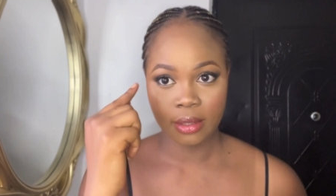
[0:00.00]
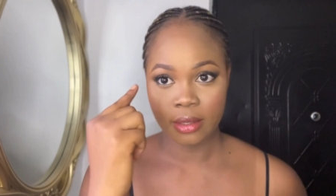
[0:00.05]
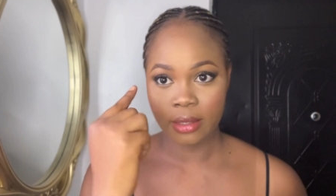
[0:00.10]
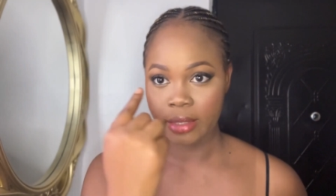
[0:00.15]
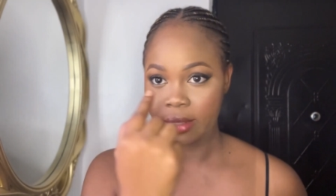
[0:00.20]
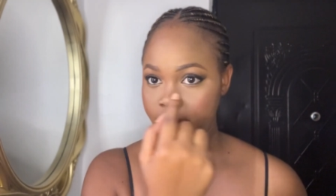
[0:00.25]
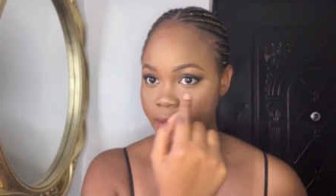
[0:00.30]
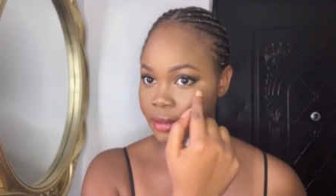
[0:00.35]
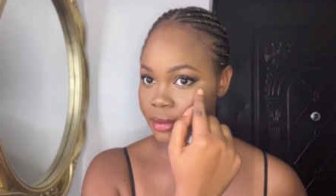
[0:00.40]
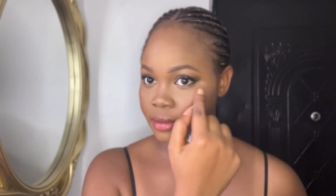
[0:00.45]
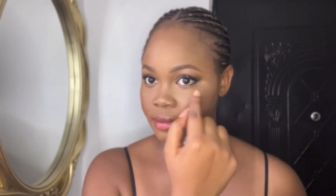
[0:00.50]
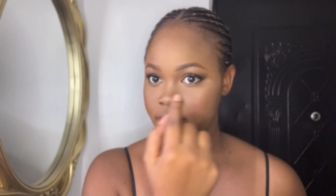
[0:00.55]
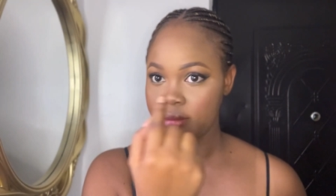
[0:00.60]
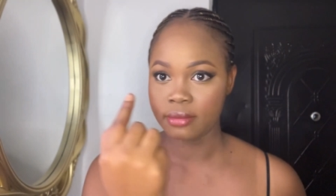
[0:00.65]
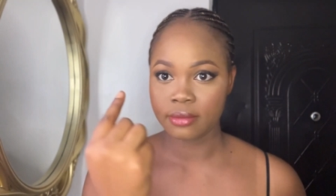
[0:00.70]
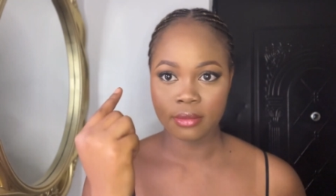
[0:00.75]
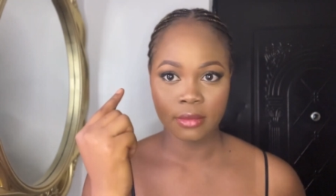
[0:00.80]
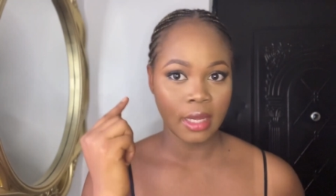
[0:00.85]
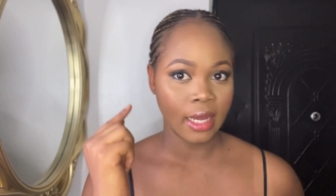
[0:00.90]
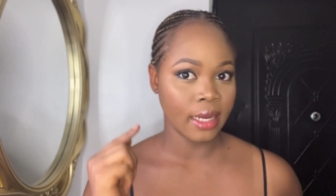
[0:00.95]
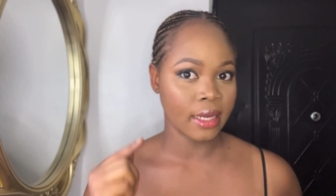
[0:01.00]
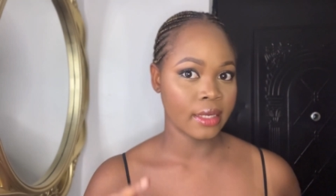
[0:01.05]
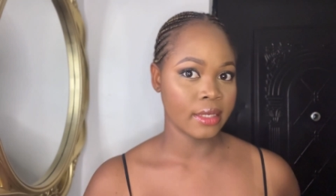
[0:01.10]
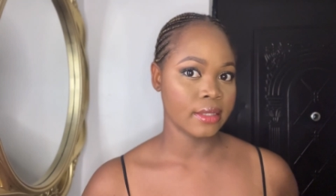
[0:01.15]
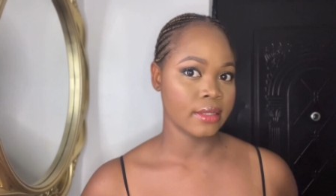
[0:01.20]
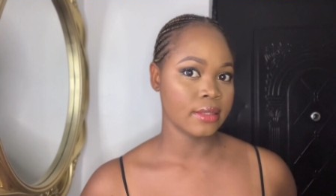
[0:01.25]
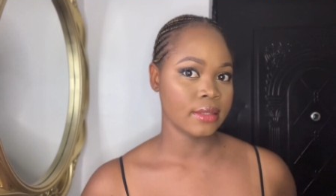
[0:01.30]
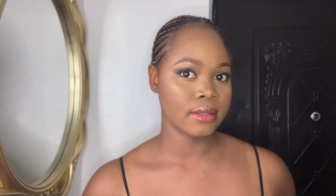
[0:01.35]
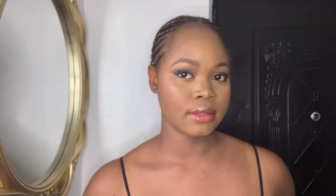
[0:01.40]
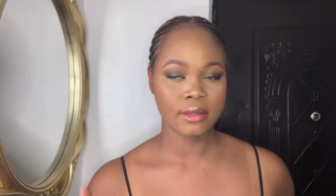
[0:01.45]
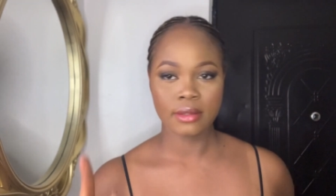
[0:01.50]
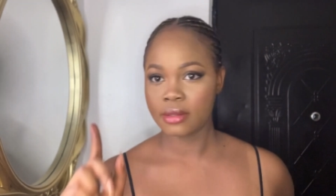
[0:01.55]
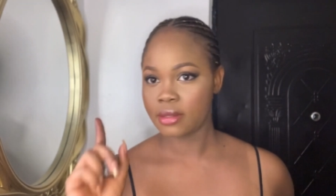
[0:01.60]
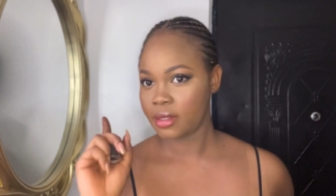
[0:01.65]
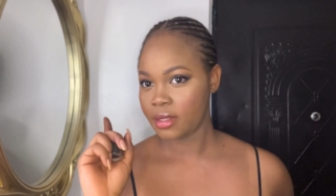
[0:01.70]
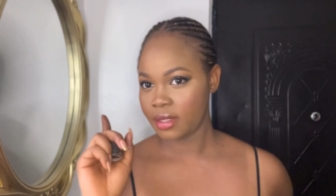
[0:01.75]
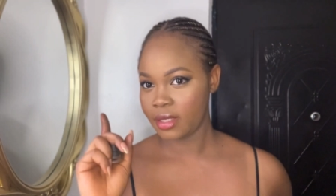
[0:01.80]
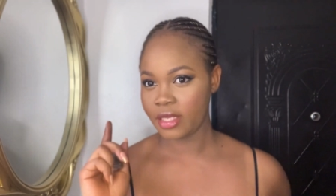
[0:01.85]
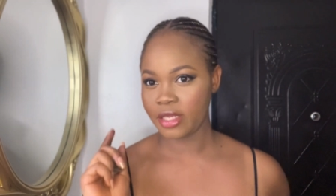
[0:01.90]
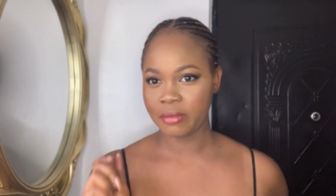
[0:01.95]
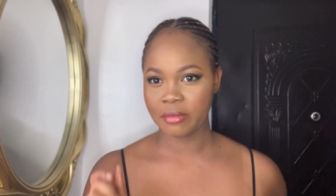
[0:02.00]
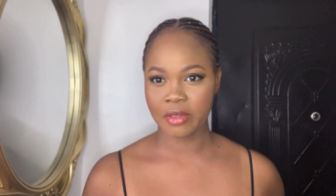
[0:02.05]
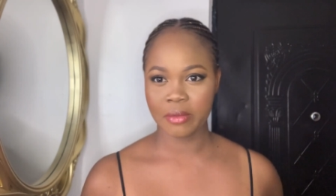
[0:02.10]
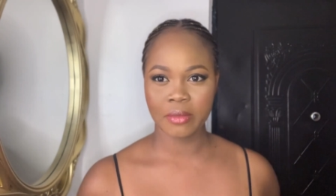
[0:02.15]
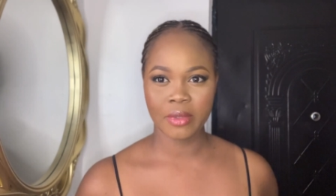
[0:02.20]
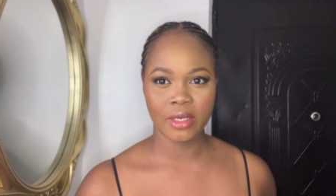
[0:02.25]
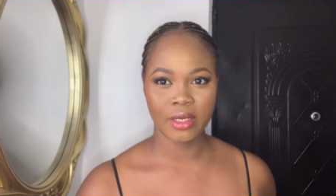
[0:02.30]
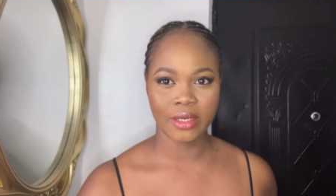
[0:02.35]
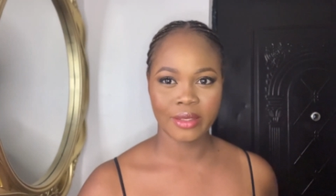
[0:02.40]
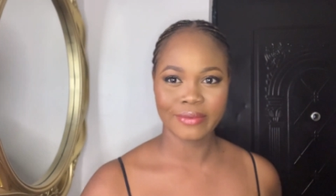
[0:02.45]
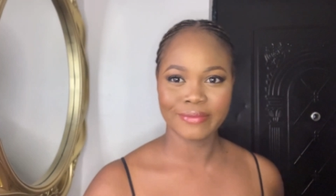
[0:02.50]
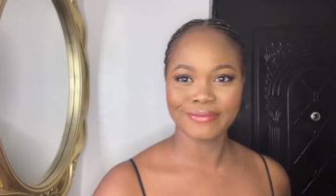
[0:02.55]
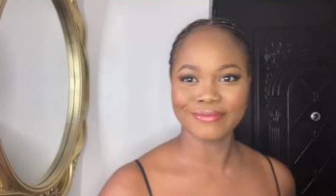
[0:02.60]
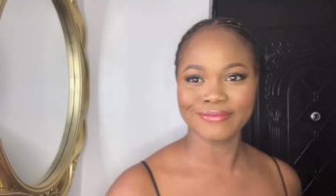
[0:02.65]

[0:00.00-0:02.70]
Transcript: like eyes. Give me a minute.